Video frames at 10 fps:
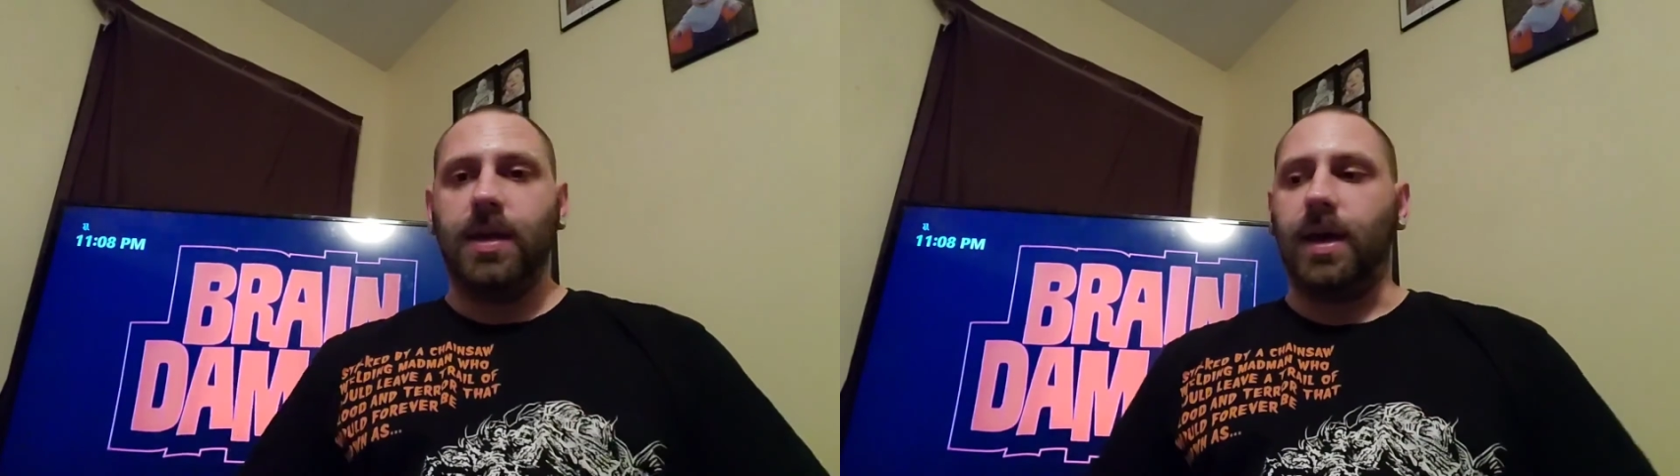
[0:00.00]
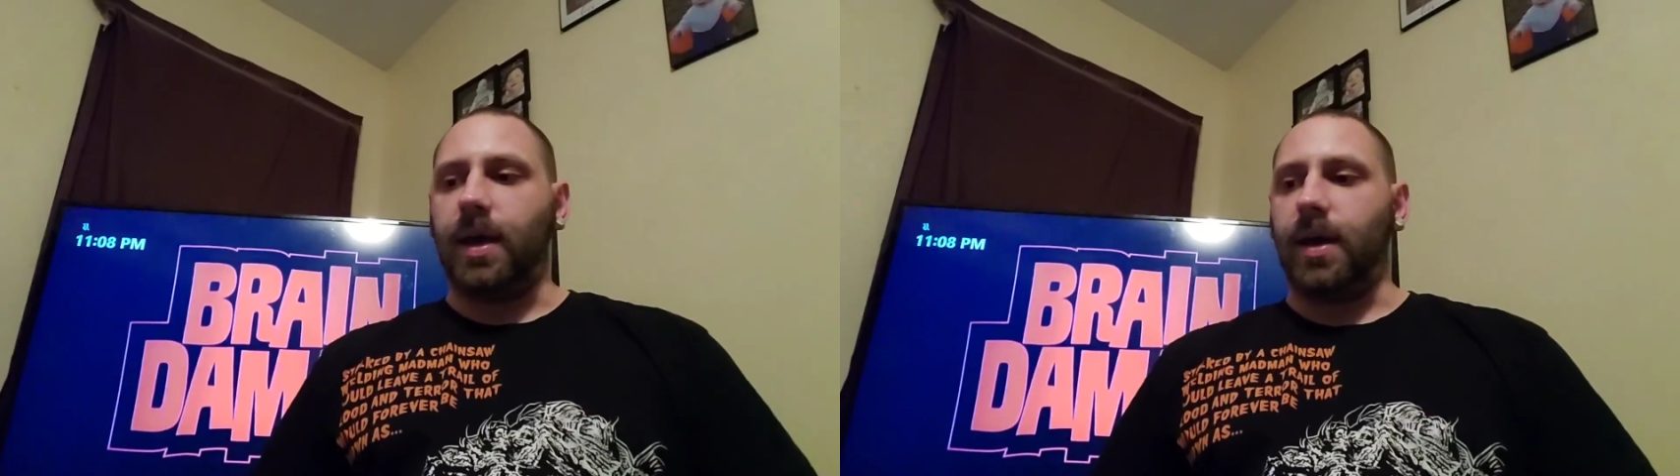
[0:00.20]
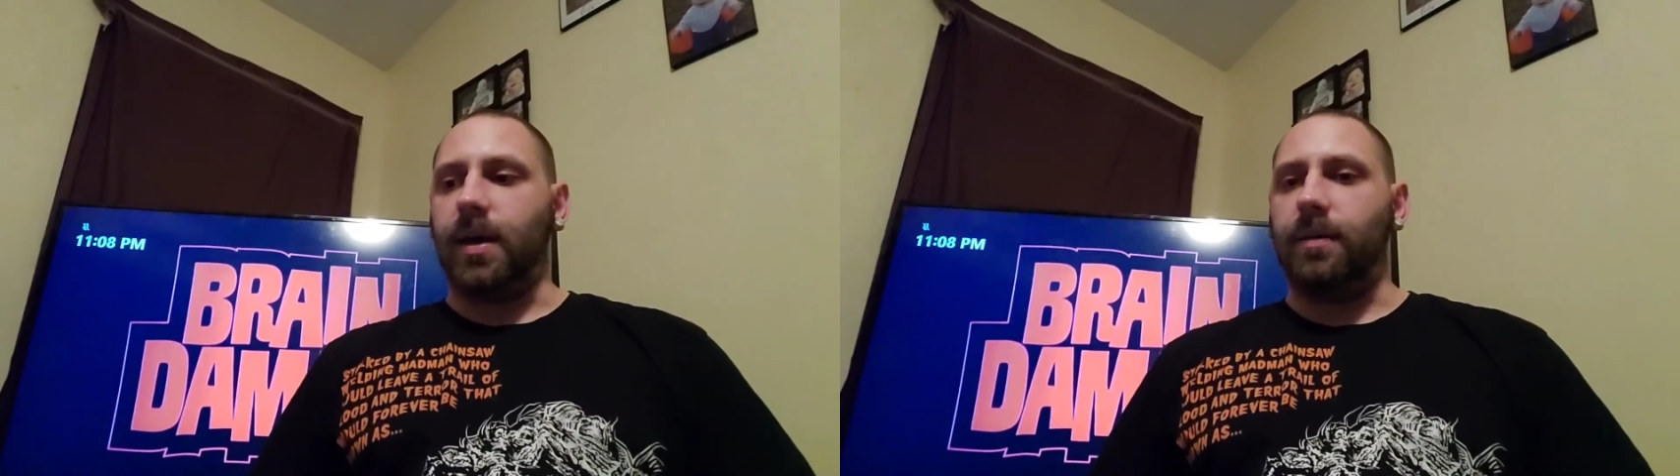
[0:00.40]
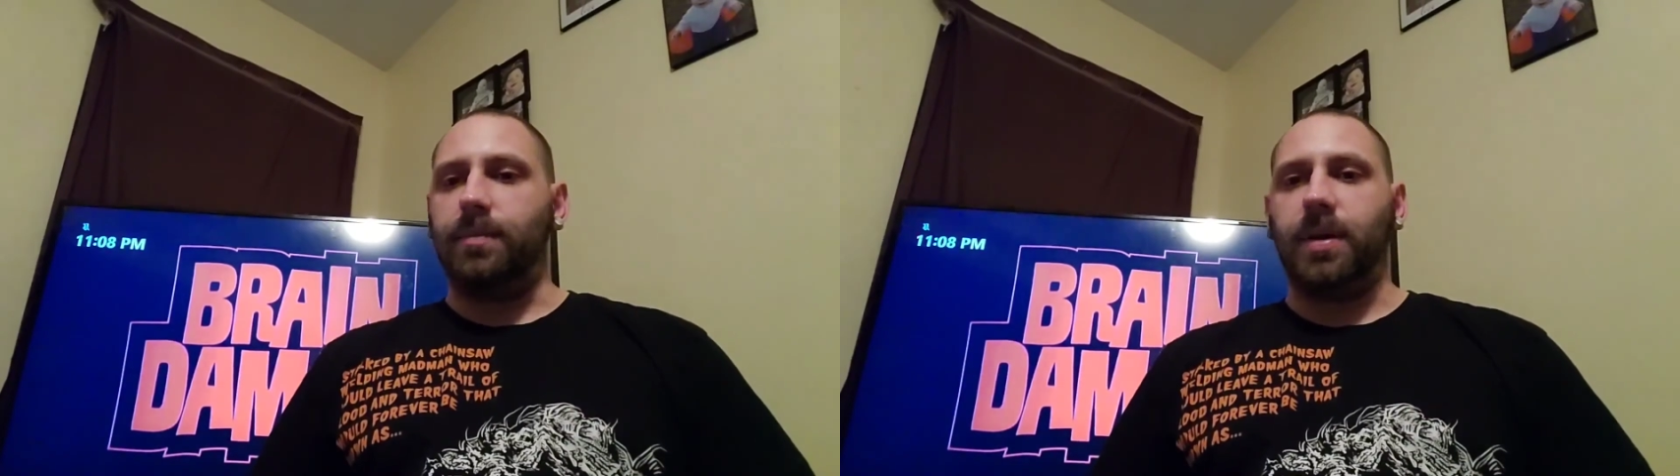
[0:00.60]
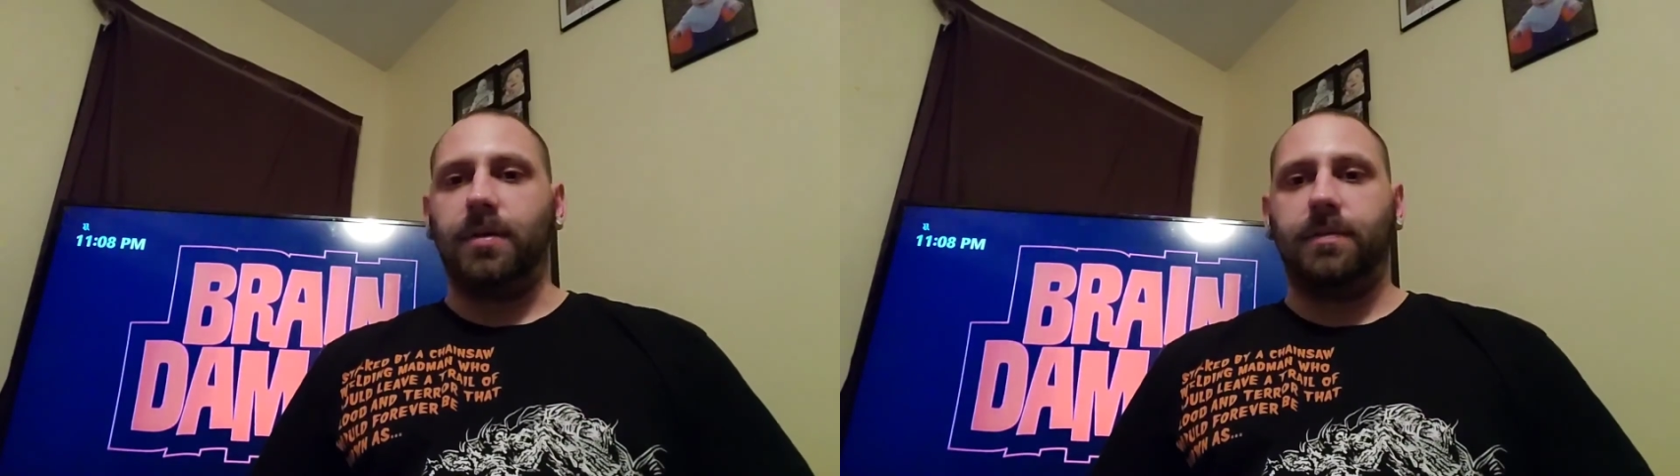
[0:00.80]

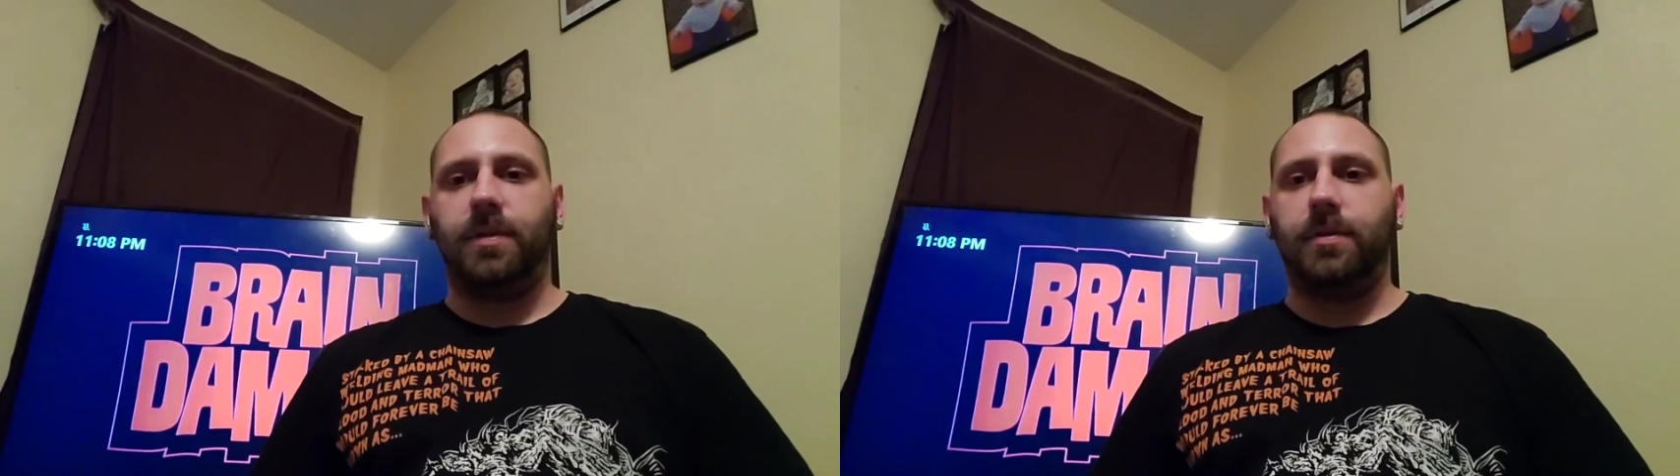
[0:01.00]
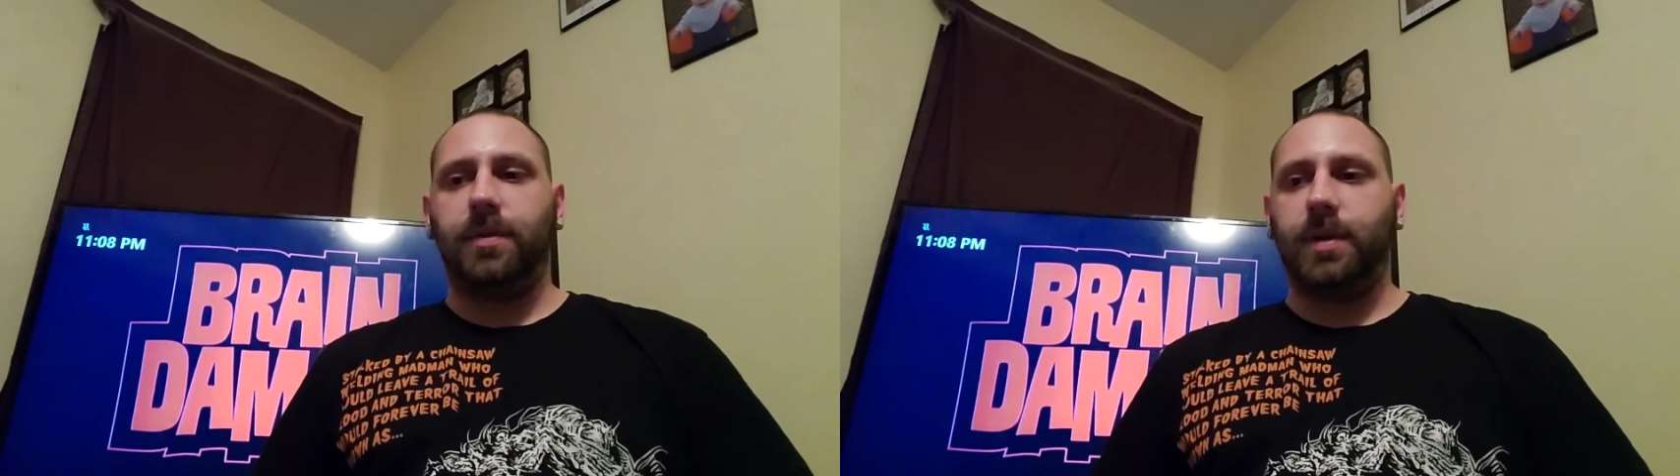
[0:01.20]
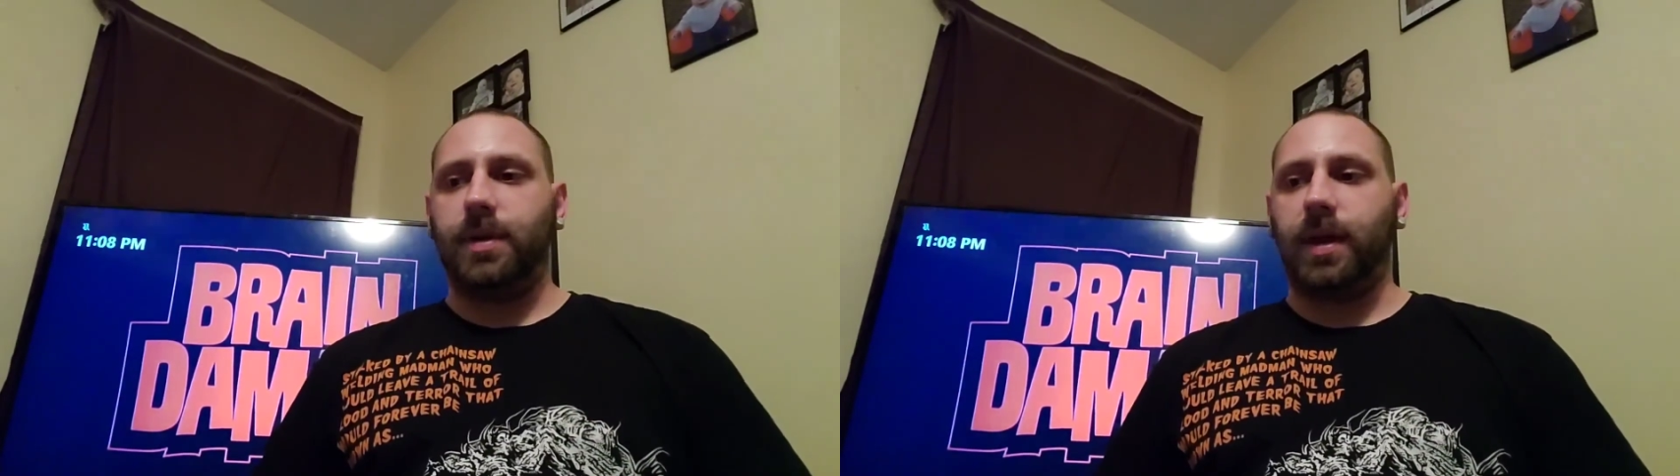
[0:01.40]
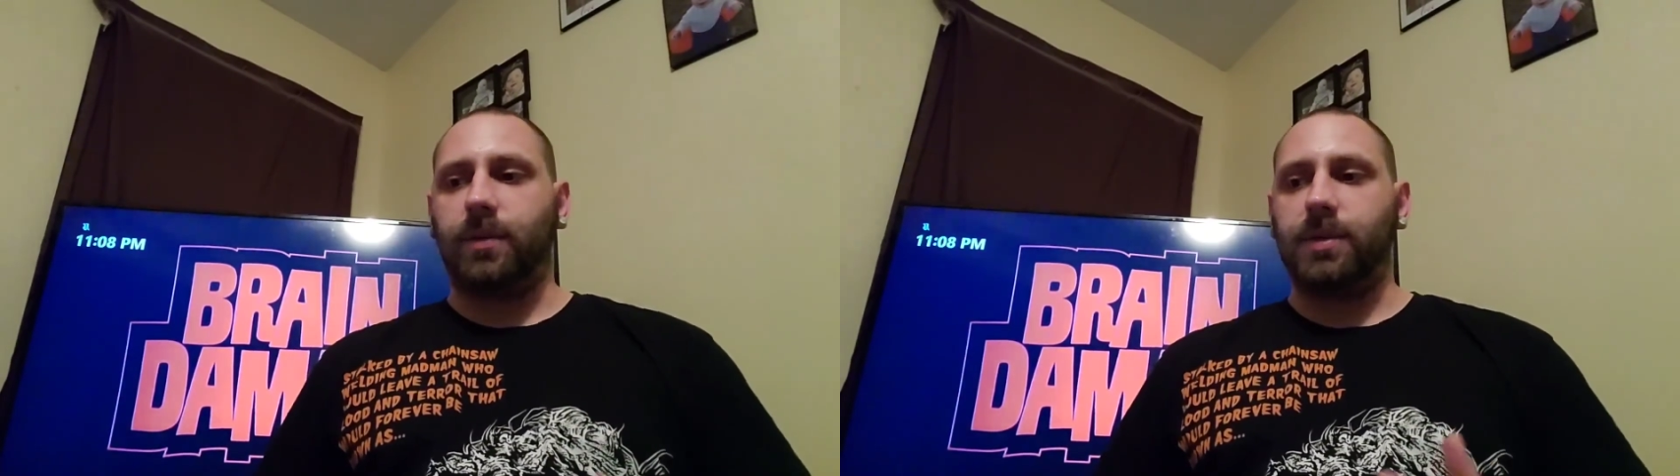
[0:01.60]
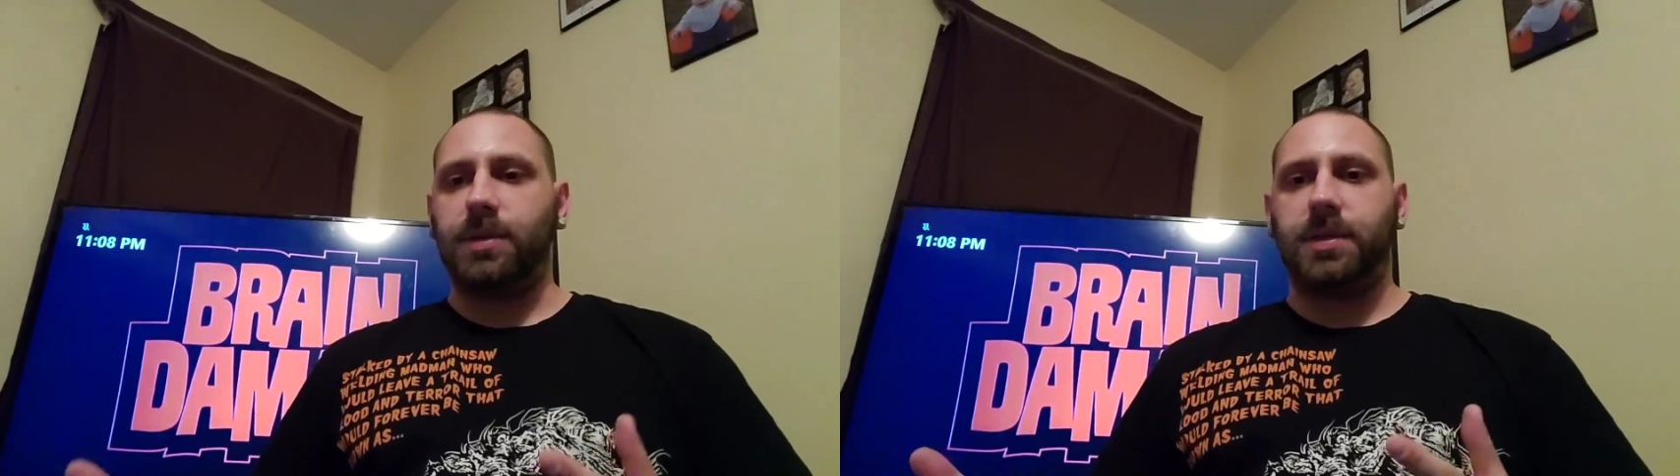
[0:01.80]
But if you like
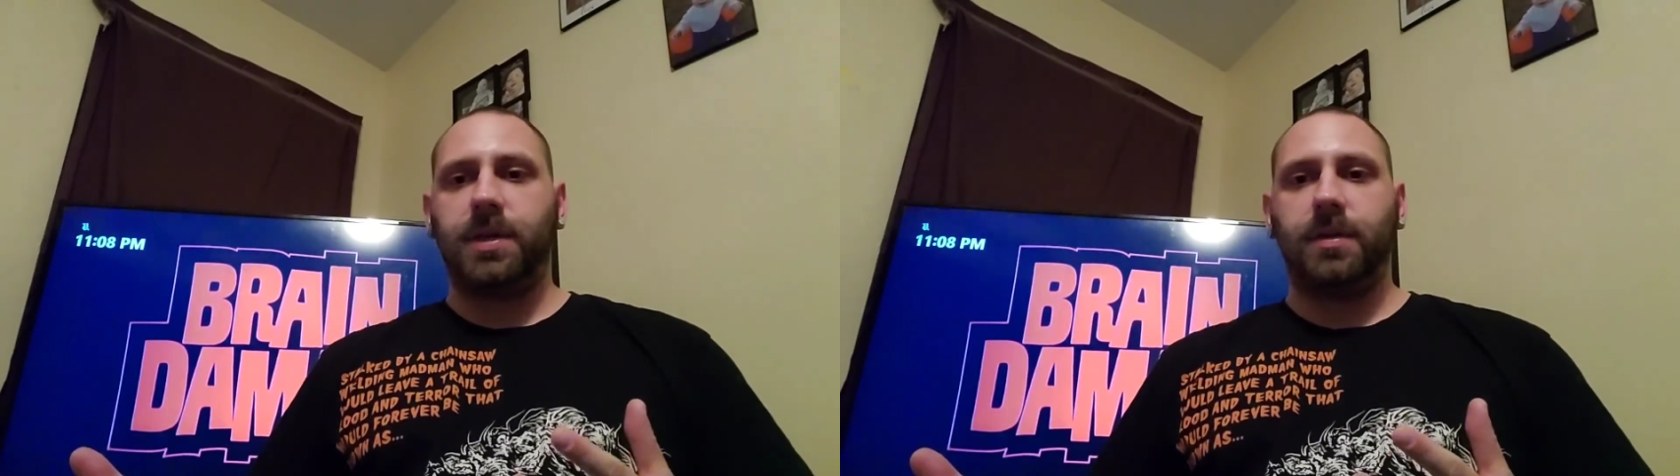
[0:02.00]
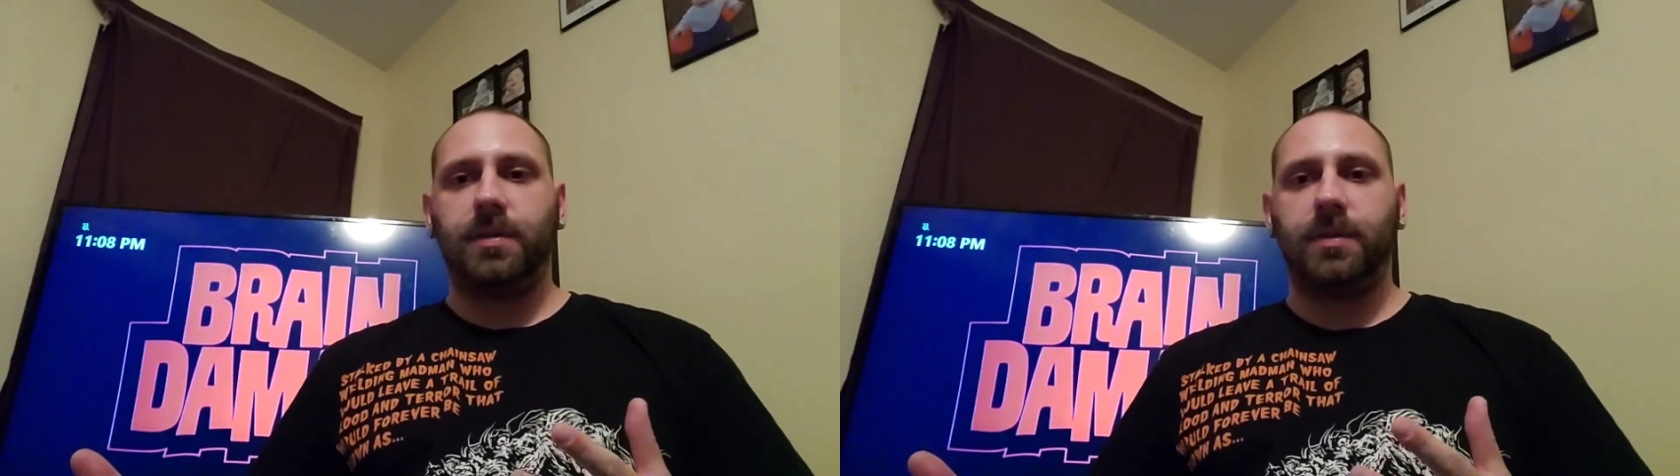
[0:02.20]
what you see,